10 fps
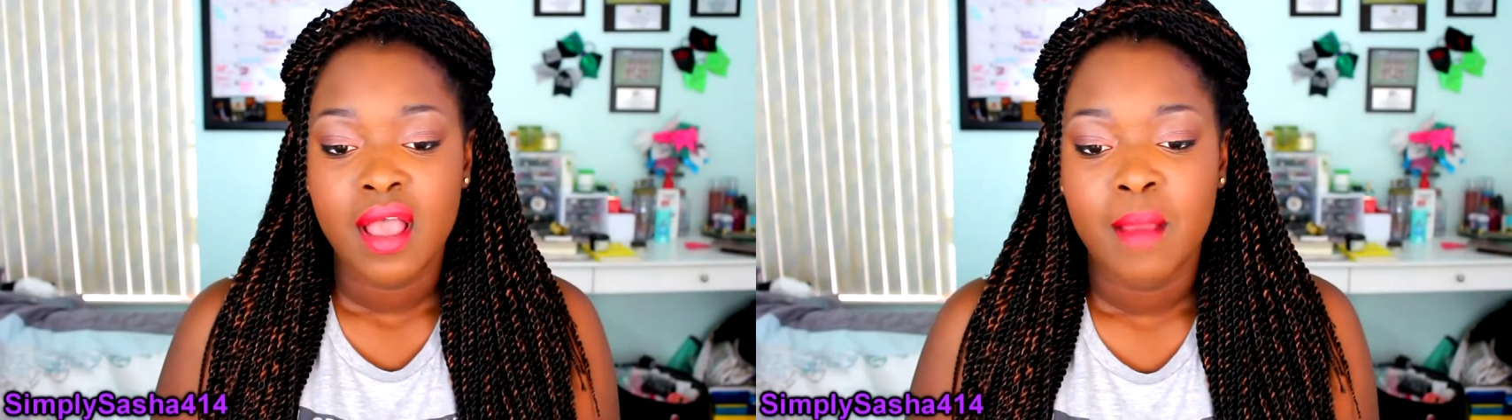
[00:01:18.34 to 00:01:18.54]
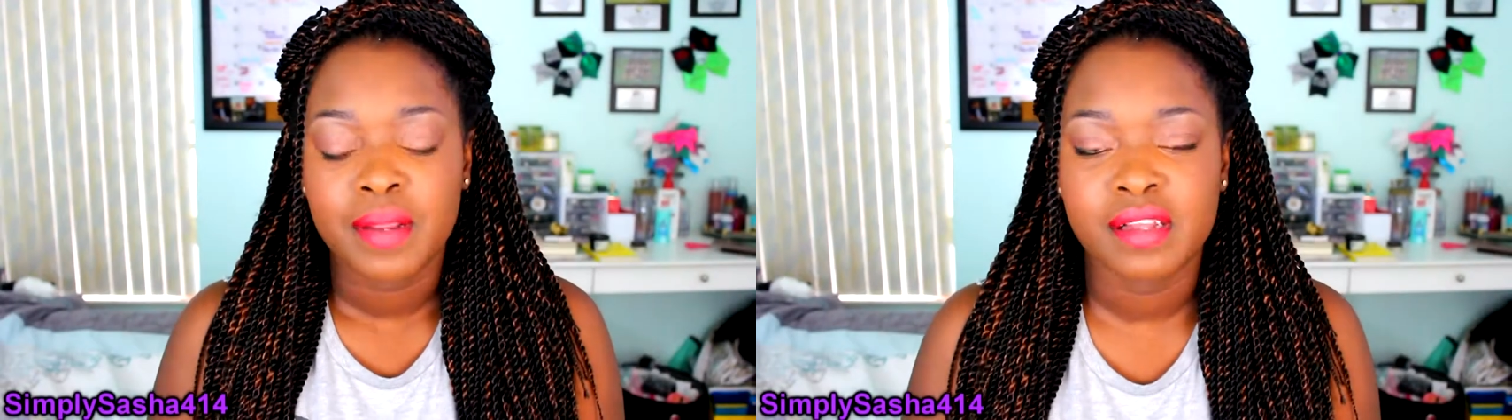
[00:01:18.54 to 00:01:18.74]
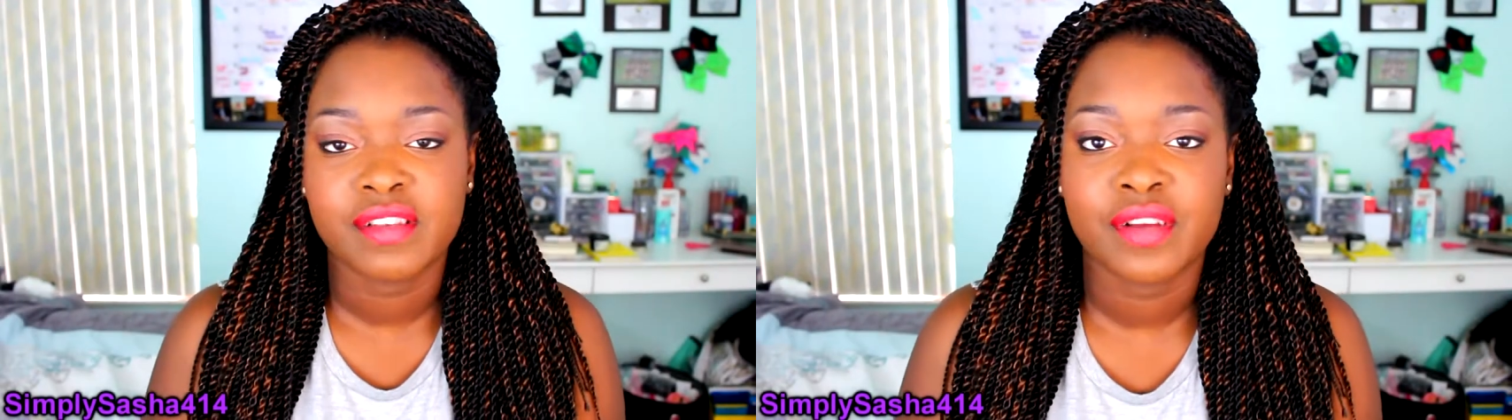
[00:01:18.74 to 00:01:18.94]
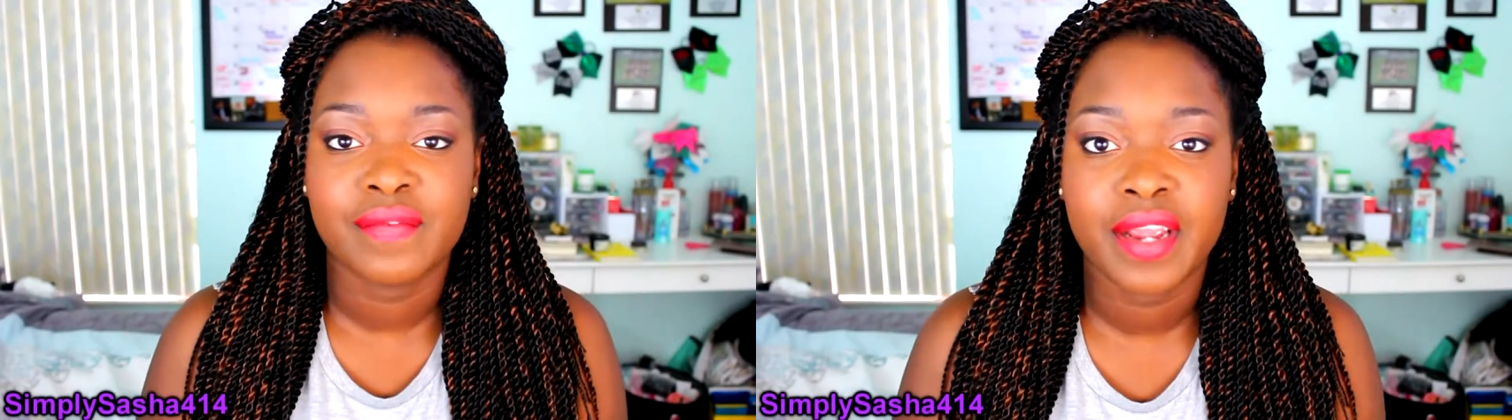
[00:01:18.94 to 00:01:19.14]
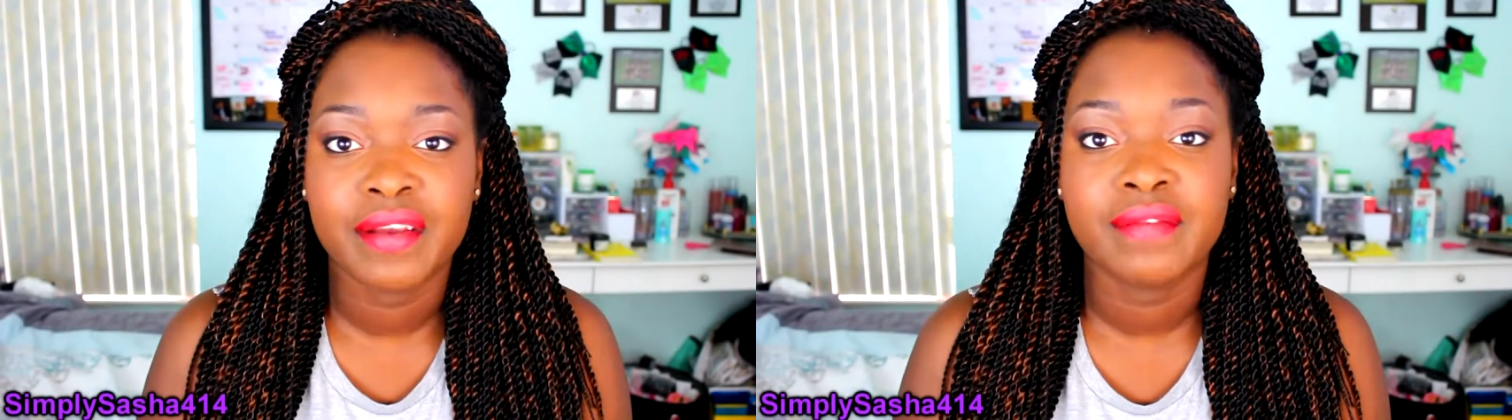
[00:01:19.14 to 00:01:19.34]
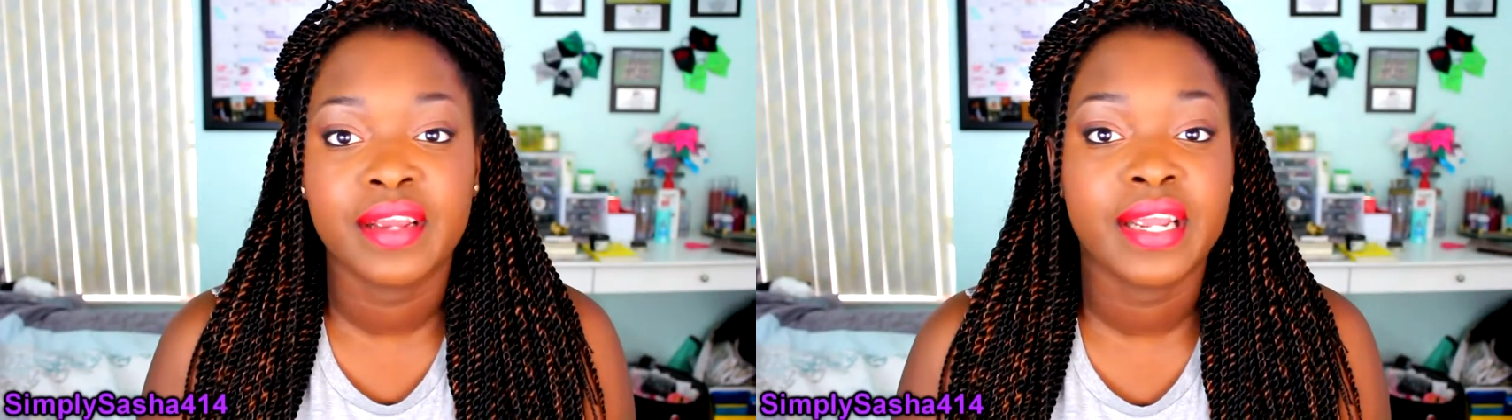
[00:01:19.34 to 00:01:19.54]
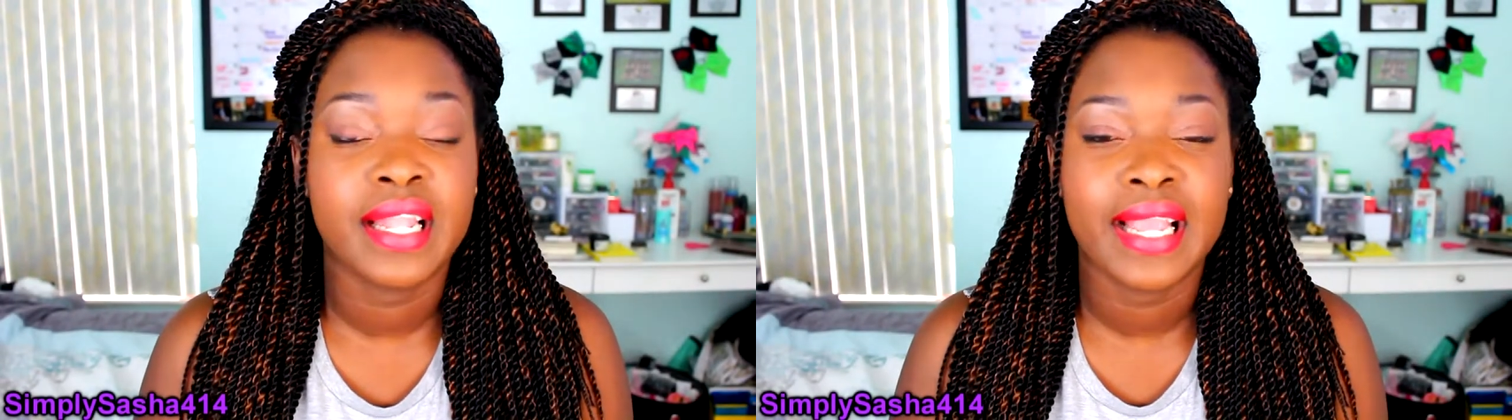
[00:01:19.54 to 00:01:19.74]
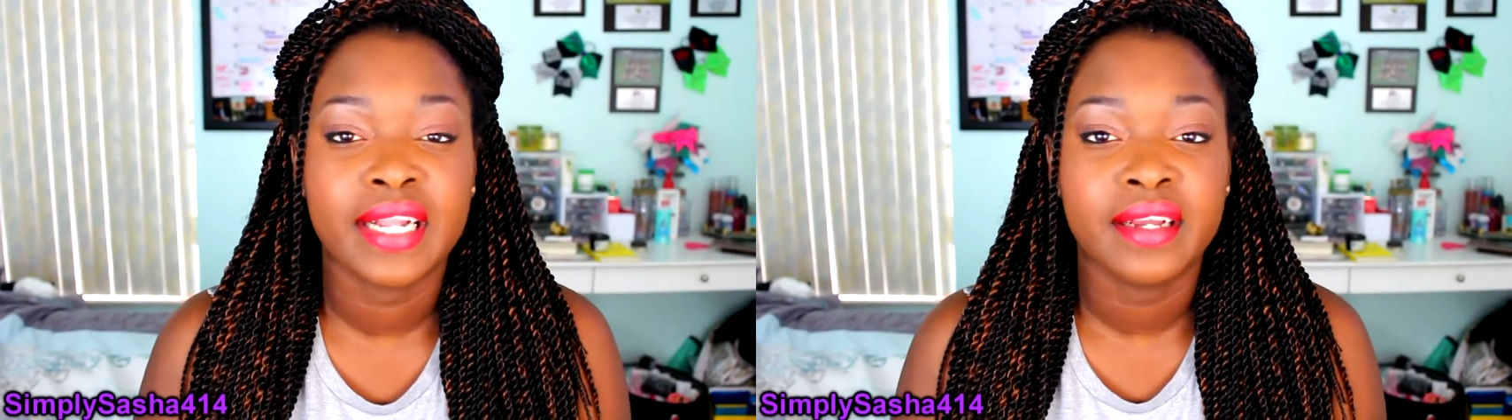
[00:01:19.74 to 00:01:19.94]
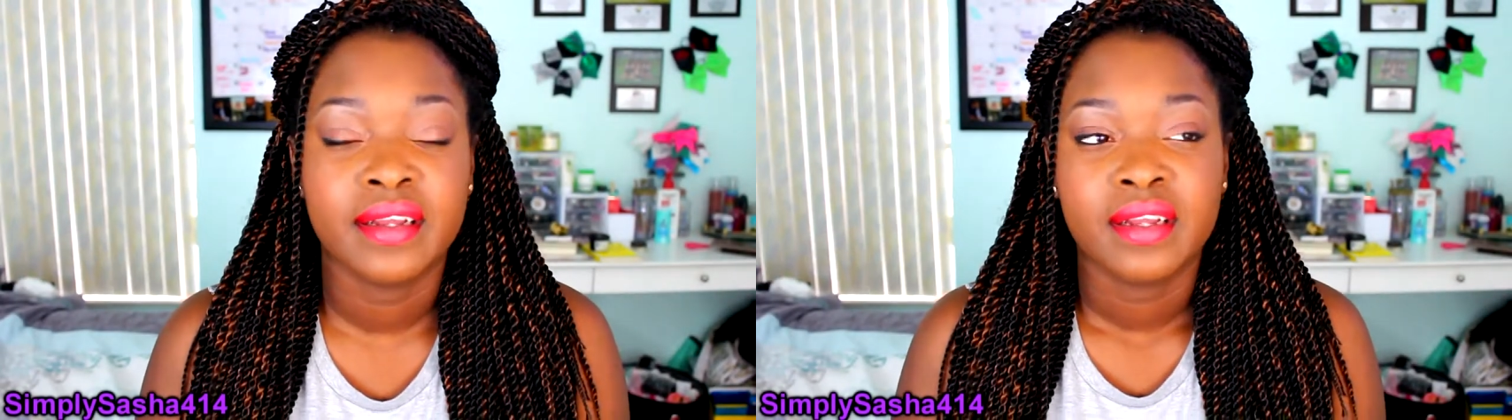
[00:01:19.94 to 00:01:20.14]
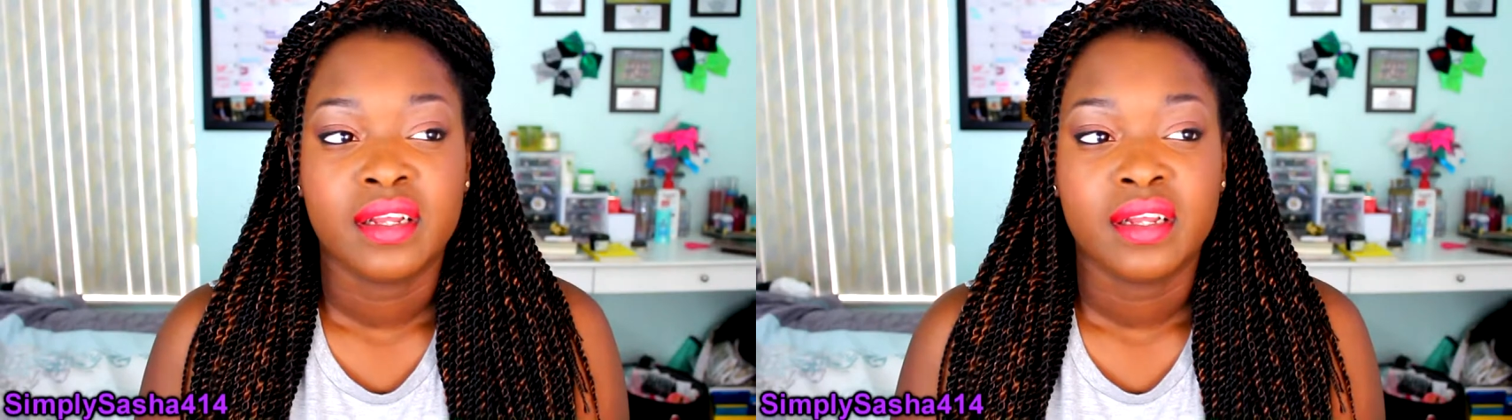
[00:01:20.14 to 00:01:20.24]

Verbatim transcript: because they're very very like